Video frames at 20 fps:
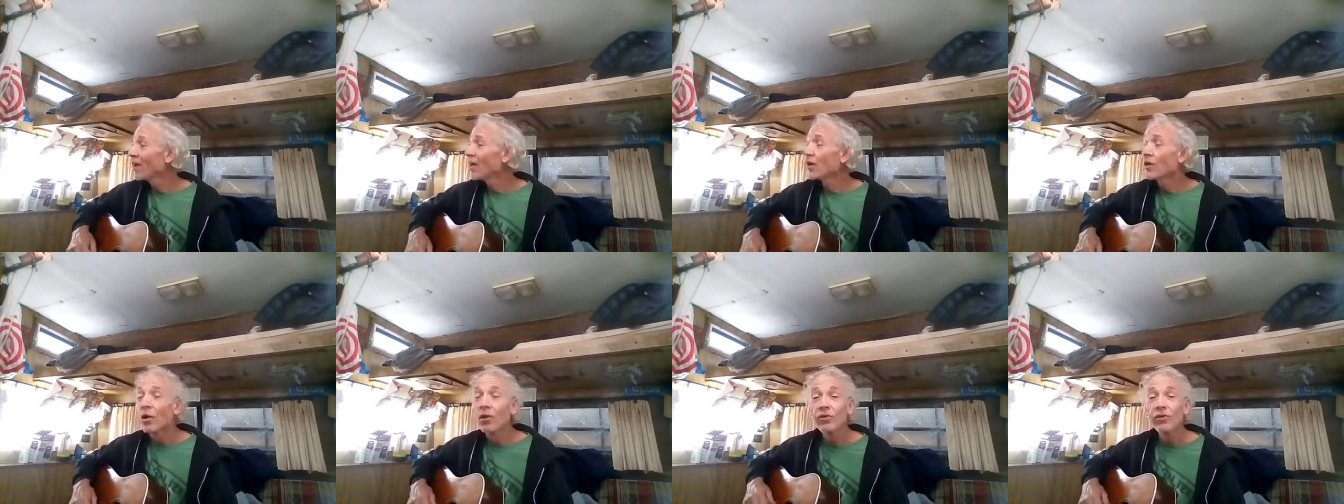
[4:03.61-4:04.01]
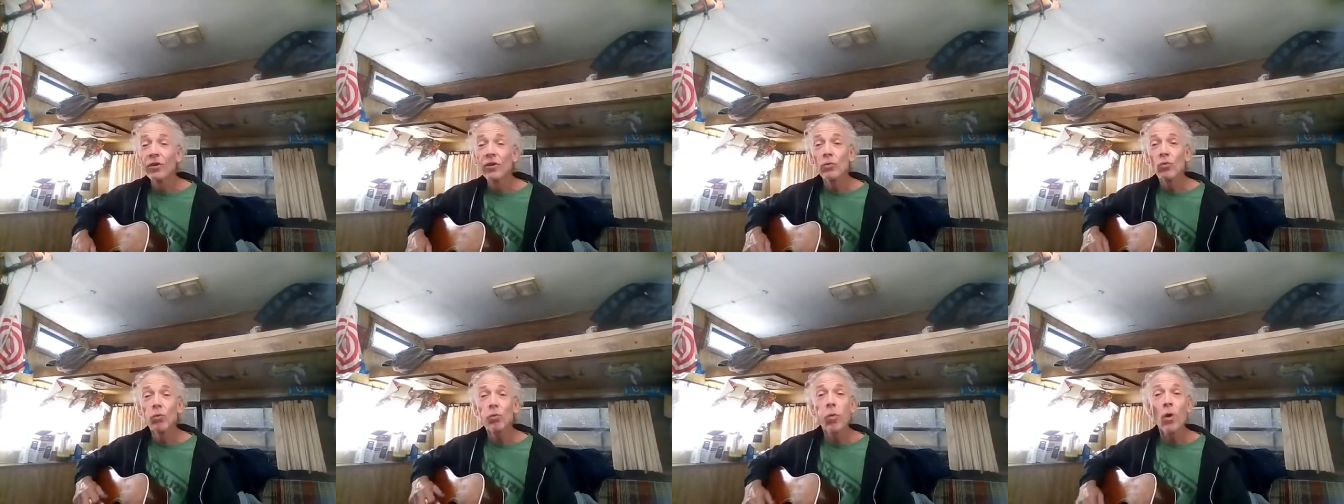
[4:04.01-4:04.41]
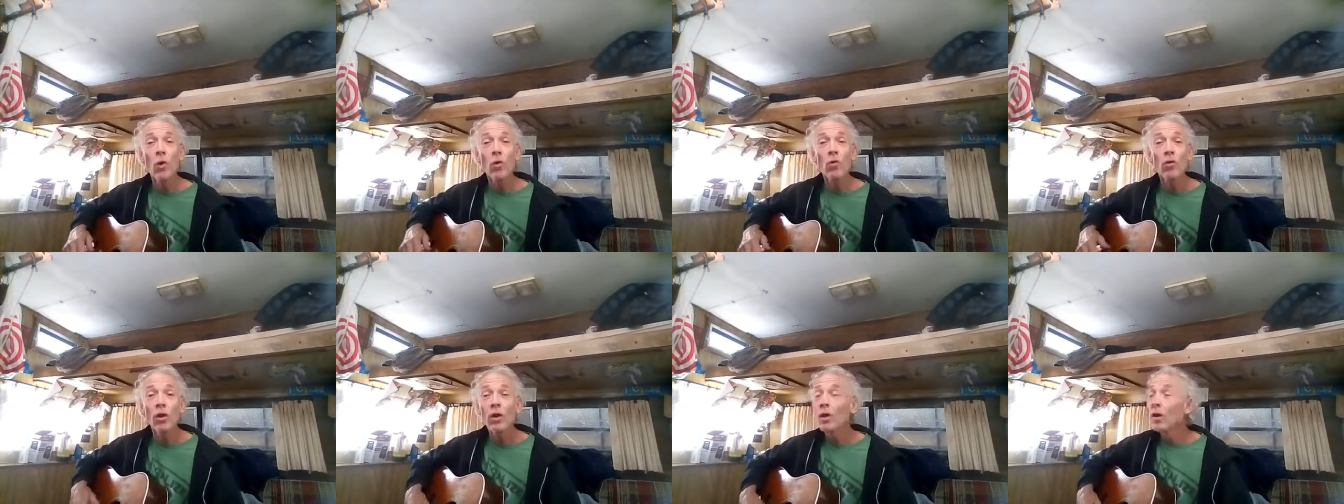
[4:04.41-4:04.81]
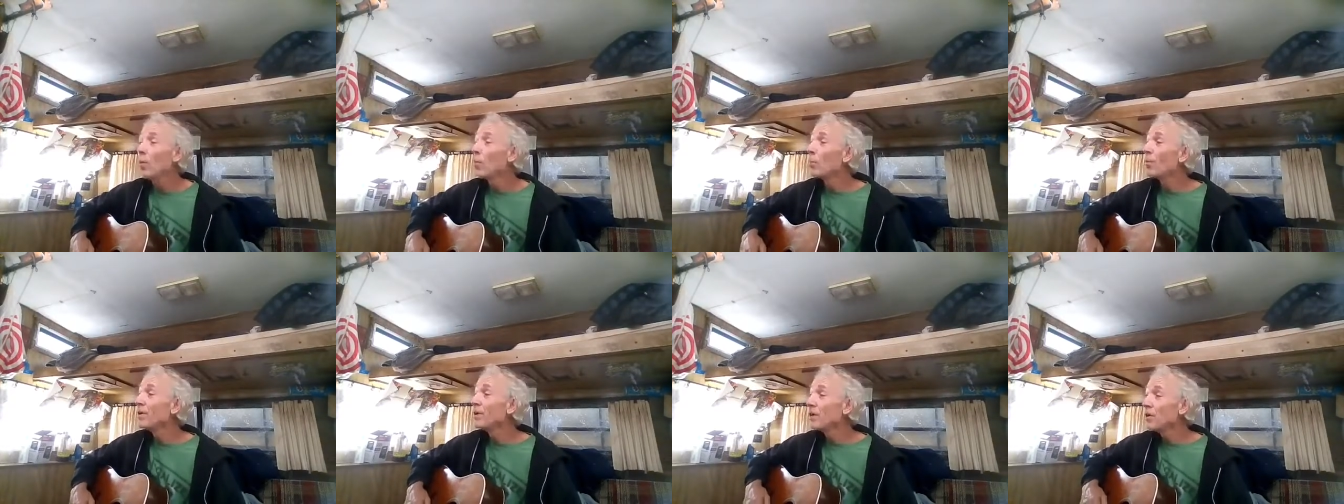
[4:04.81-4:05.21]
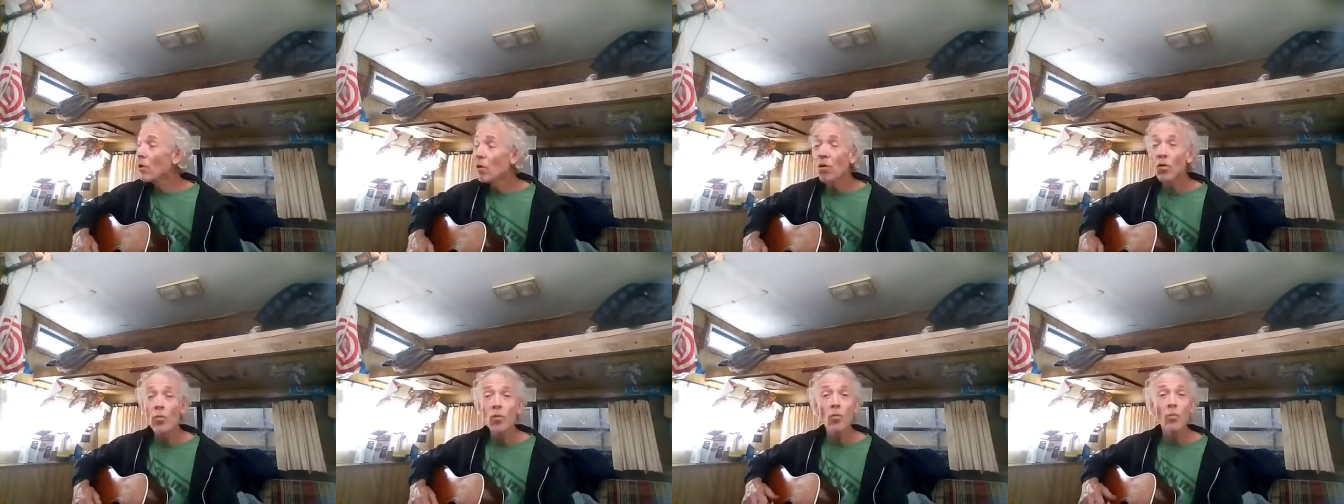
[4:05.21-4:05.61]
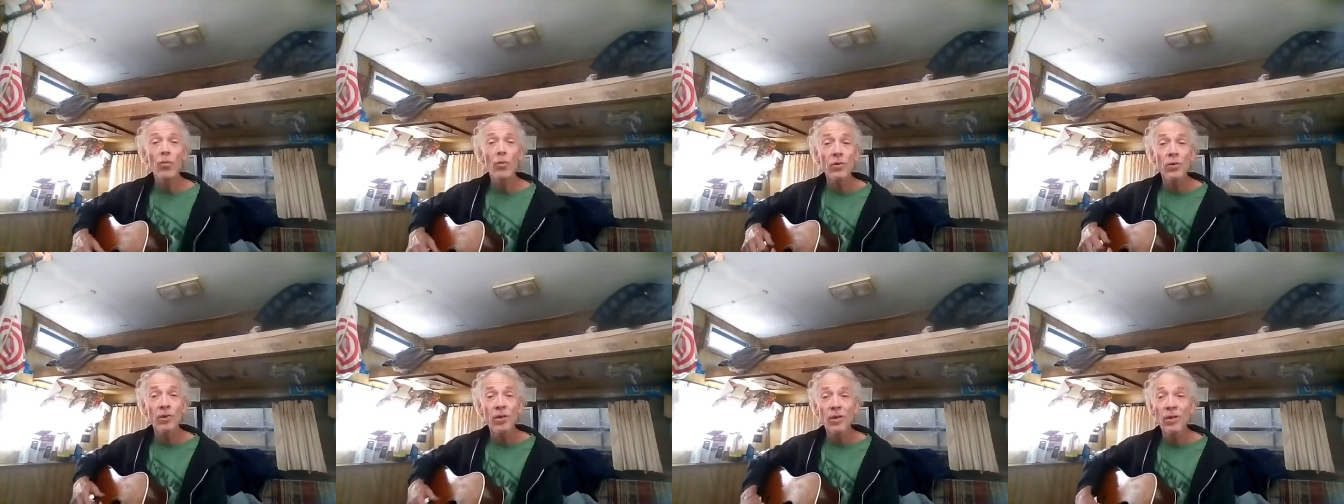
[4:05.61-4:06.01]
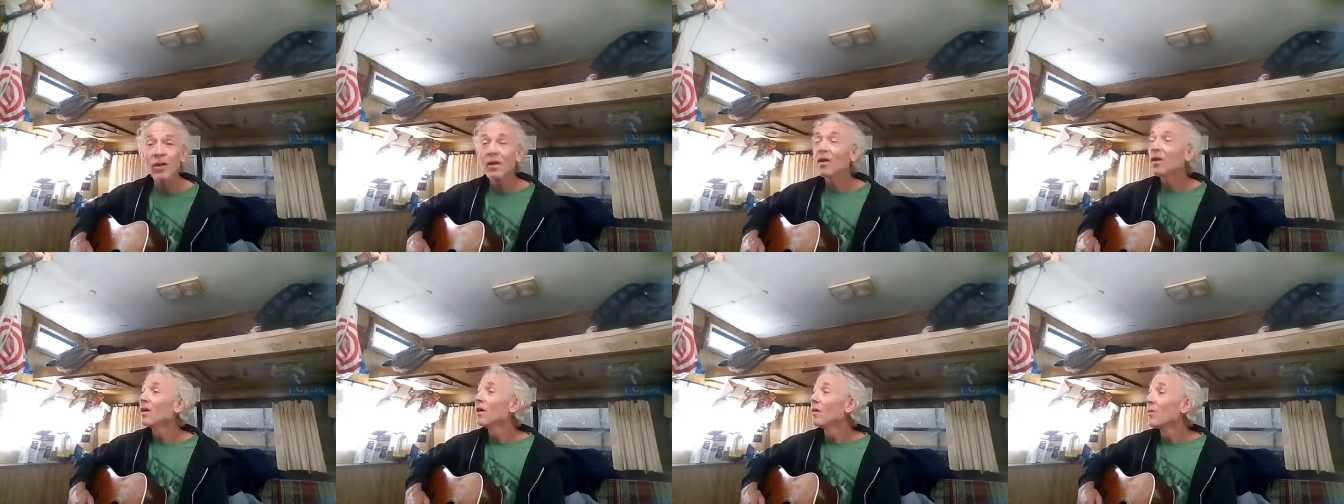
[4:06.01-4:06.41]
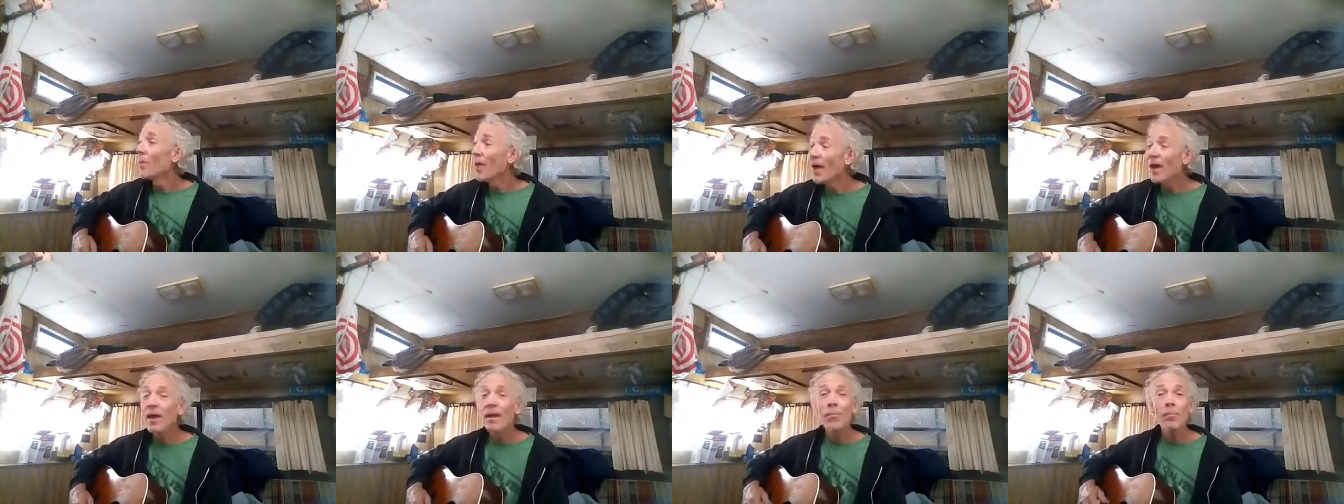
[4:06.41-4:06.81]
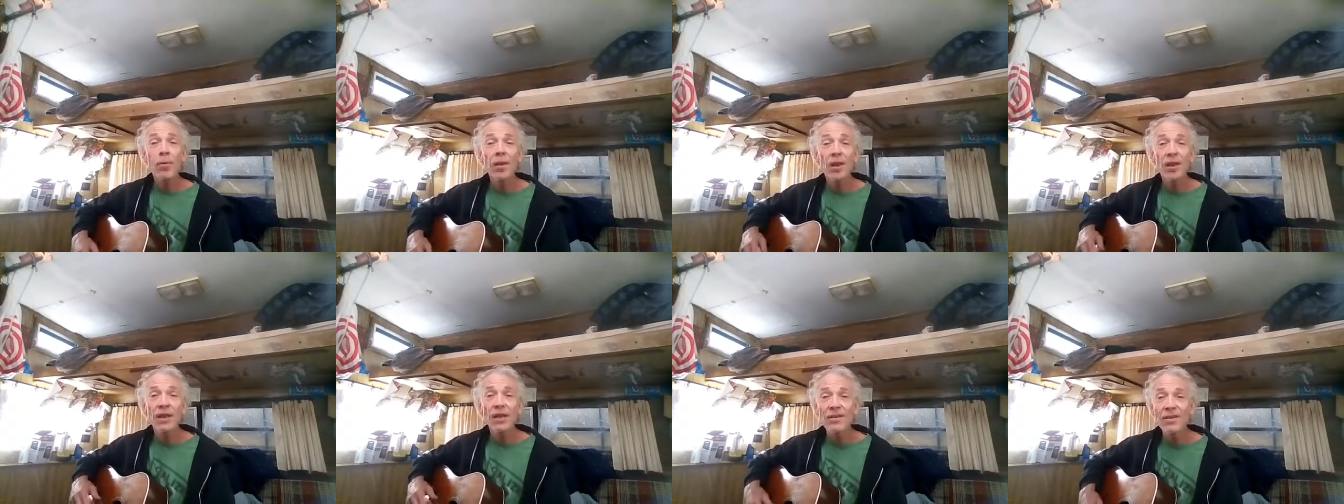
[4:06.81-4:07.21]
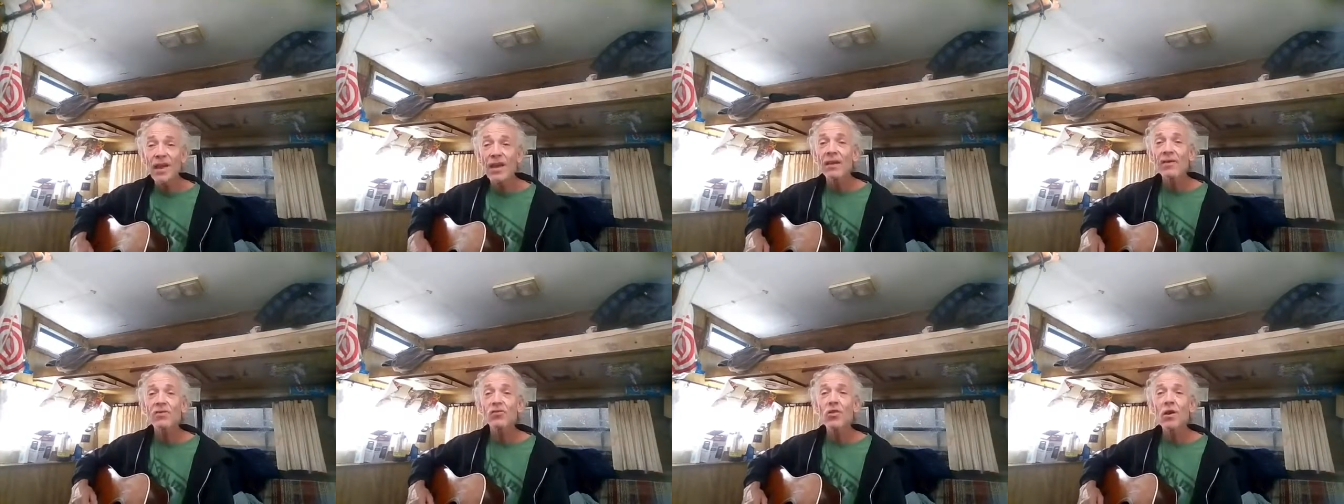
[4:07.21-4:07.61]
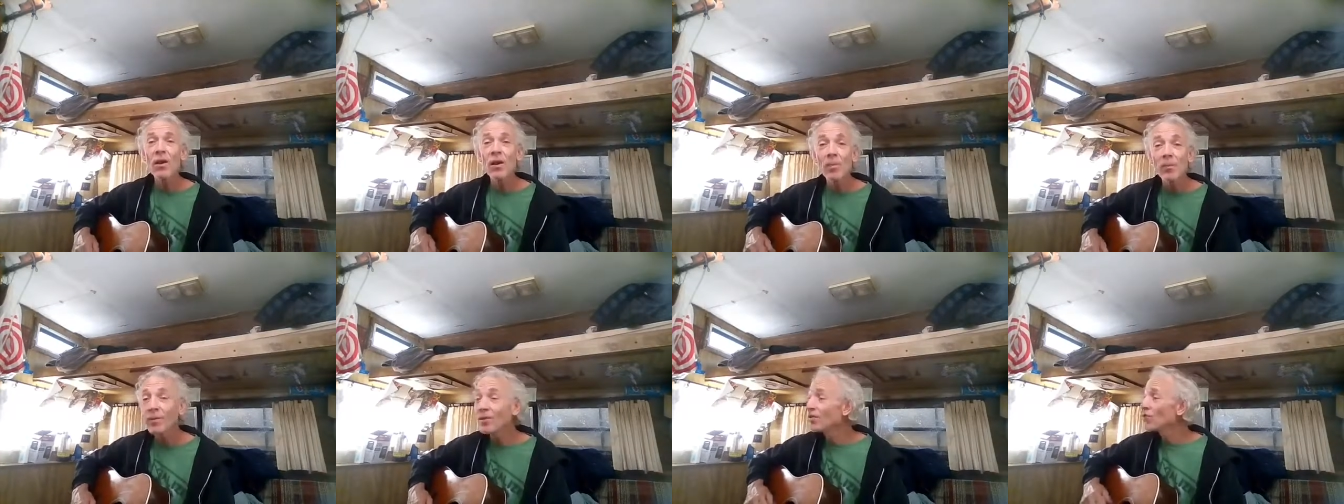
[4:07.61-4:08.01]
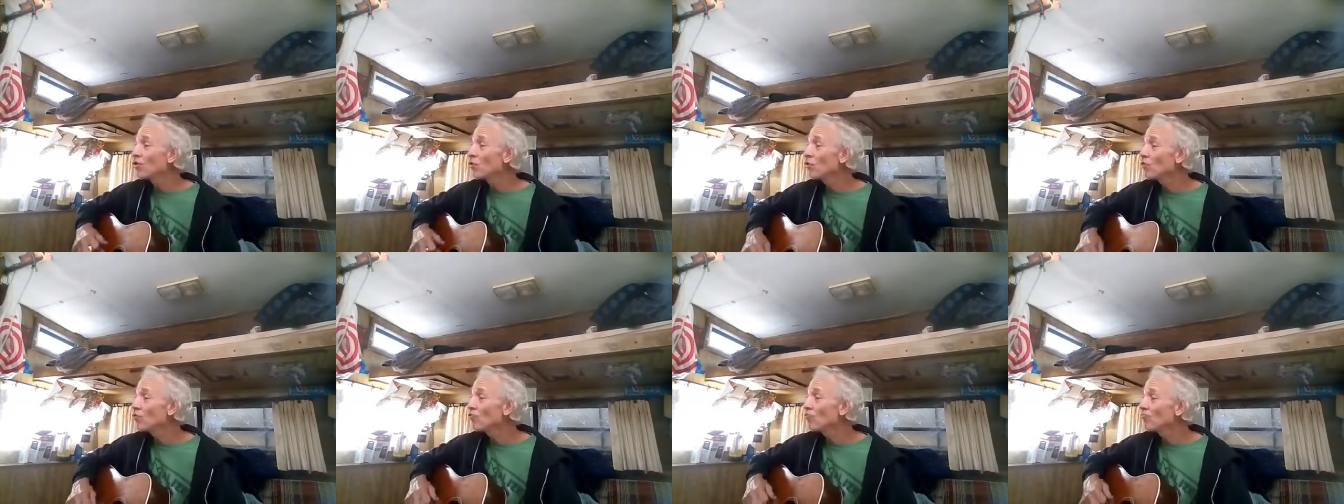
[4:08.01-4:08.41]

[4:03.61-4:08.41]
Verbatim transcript: Cause it won't be old Buddha that plays that trumpet too.